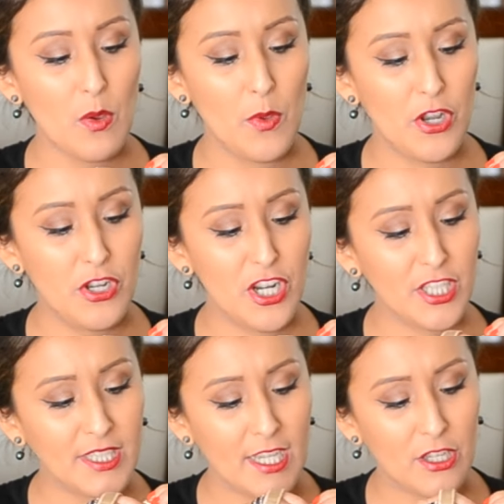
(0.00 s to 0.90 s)
when you're
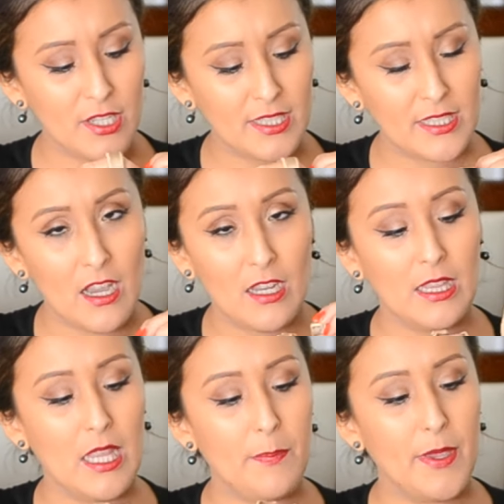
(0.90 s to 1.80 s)
nursing, you just
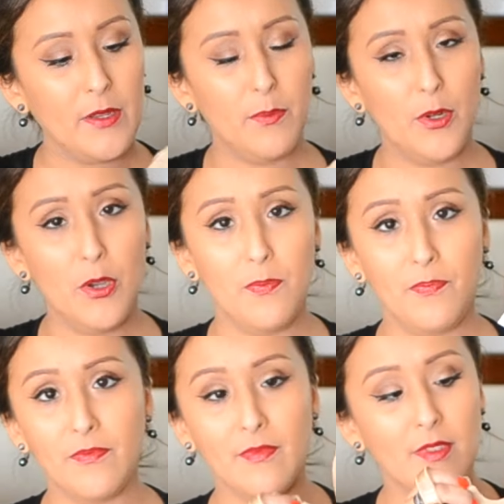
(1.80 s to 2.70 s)
unclip it,
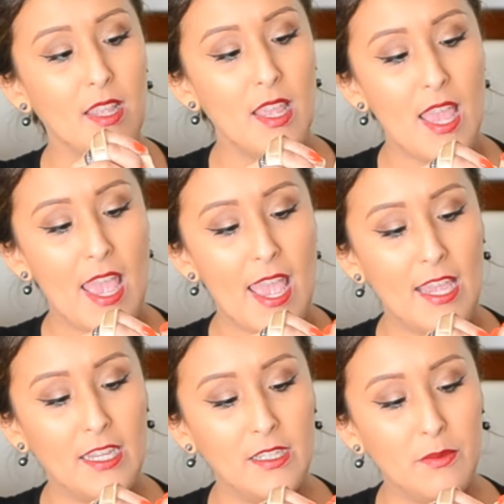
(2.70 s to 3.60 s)
bloop,
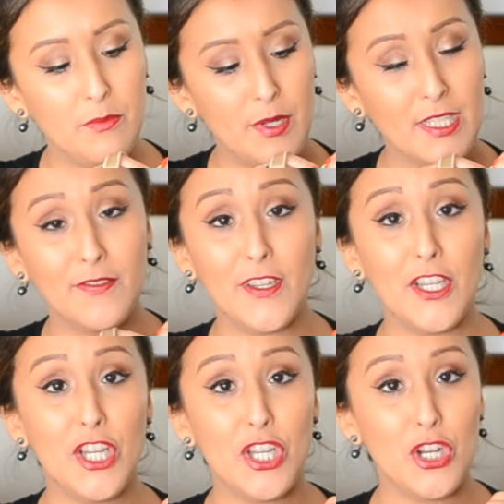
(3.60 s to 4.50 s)
and
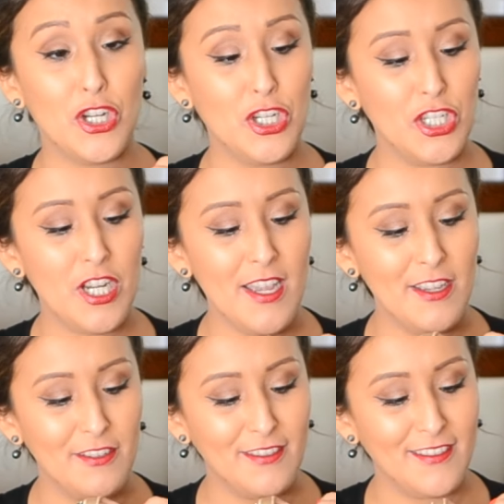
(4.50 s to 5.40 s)
breastfeed your
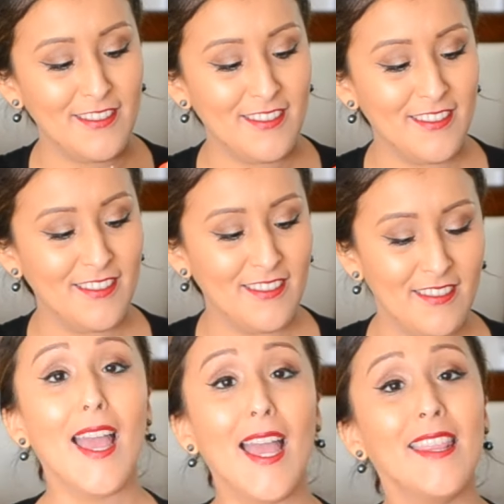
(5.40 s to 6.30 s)
child.
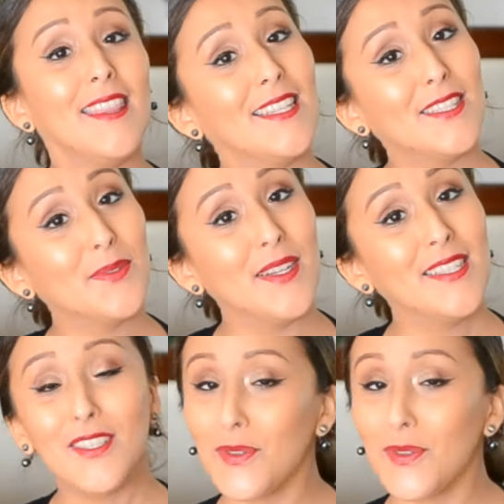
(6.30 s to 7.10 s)
And this was